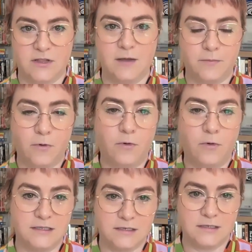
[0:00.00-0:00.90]
So that
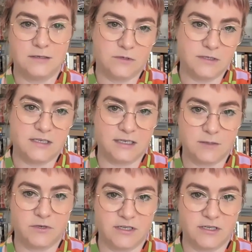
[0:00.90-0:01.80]

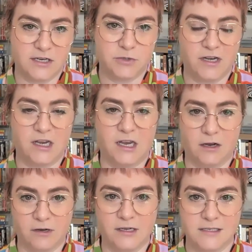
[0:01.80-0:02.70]
0.6 percentage point
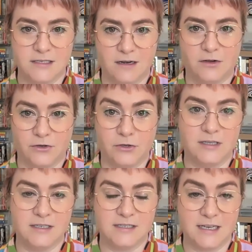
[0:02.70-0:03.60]
increase in
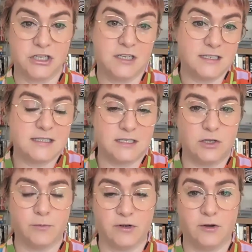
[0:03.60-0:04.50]
underutilization is
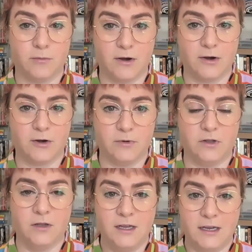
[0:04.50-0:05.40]
still a pretty
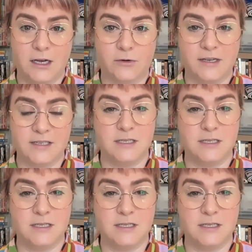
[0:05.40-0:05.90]
remarkable increase.